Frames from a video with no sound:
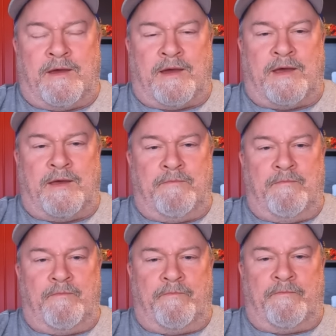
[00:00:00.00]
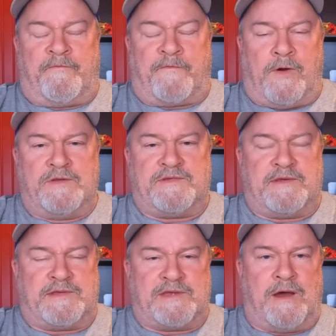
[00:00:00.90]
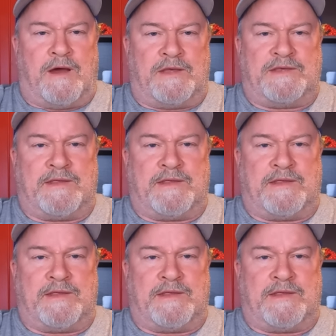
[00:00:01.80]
I froze the sauce